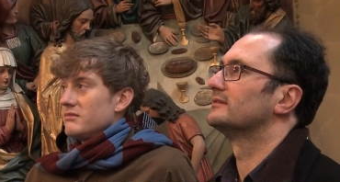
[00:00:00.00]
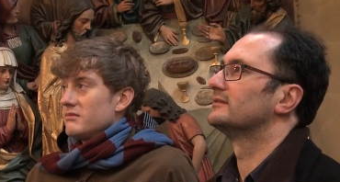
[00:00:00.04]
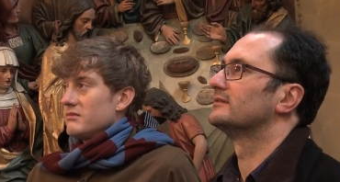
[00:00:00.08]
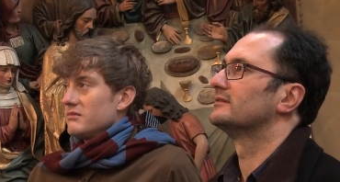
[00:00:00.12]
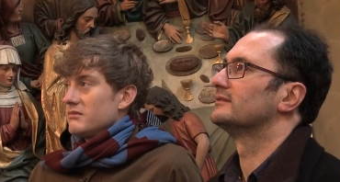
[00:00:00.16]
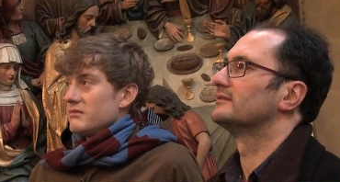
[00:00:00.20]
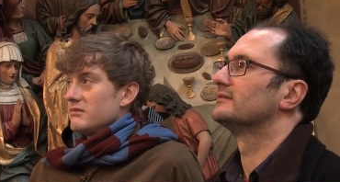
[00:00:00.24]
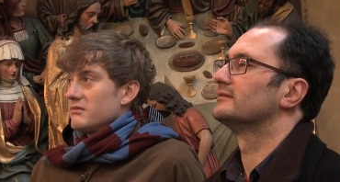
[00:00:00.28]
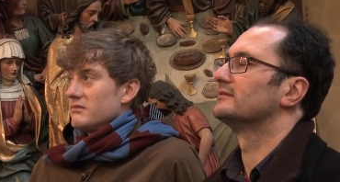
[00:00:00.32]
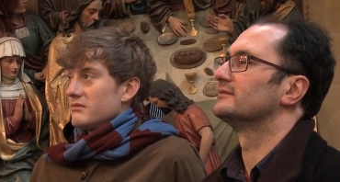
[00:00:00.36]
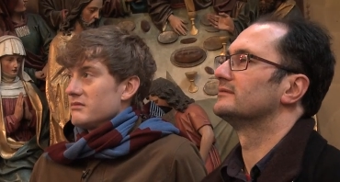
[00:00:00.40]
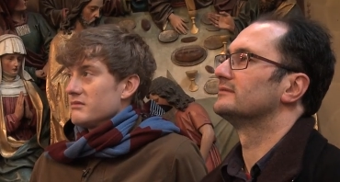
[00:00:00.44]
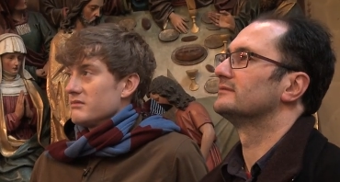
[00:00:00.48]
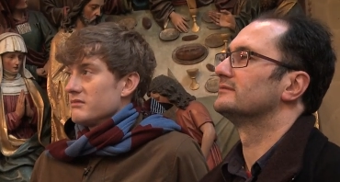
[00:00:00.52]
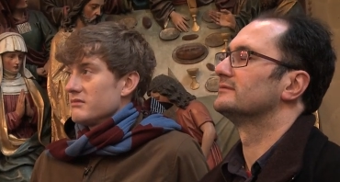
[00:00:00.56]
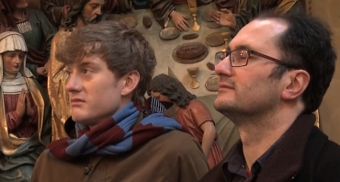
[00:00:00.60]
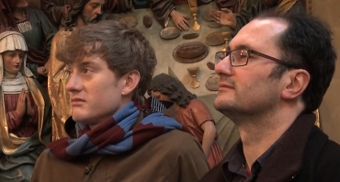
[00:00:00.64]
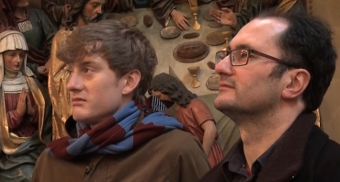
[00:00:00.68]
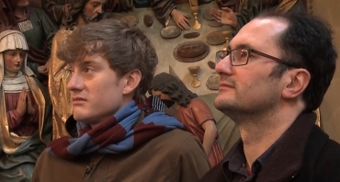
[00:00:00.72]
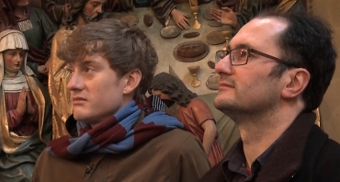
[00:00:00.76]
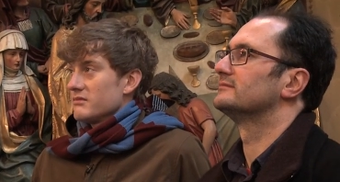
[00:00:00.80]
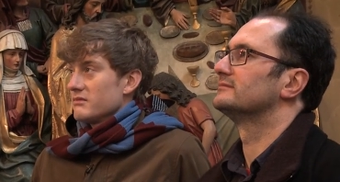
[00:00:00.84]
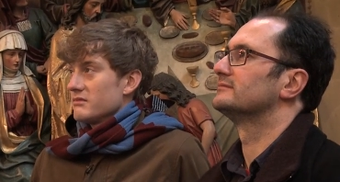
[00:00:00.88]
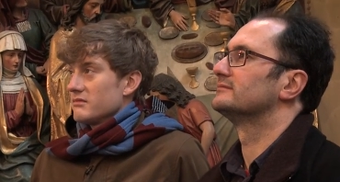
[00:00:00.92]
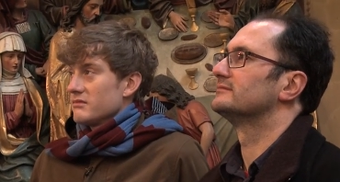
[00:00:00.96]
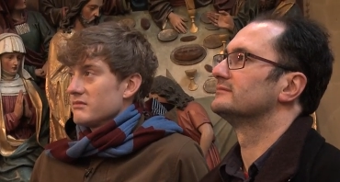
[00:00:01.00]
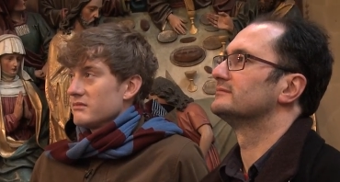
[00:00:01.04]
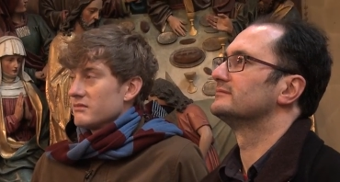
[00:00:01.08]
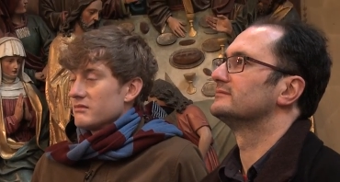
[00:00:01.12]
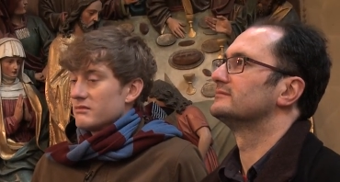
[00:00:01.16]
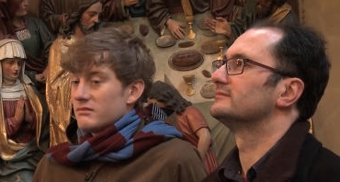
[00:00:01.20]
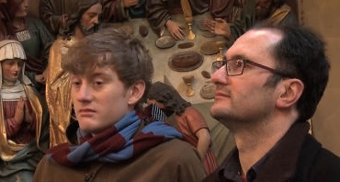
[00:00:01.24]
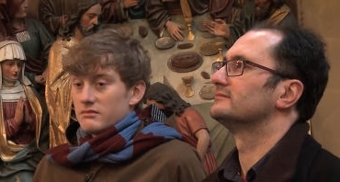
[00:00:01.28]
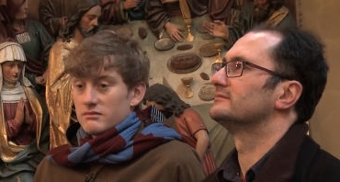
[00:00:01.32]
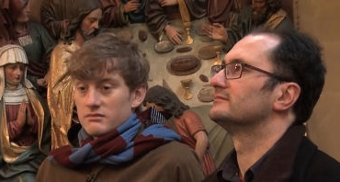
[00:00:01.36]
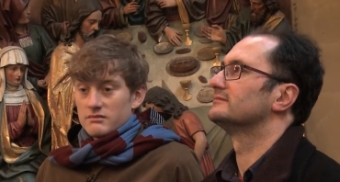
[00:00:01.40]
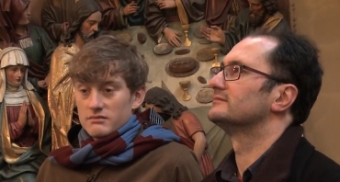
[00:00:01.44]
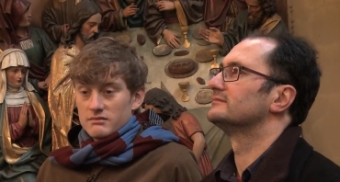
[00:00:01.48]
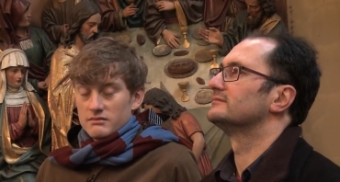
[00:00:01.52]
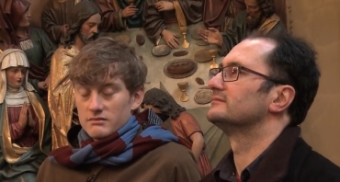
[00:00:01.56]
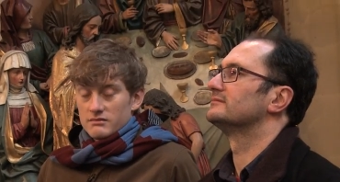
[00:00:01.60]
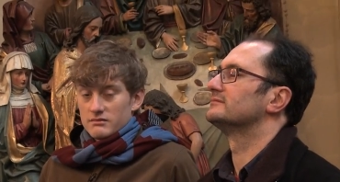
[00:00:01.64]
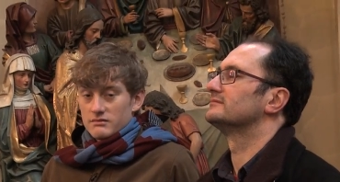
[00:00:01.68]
(no one is talking)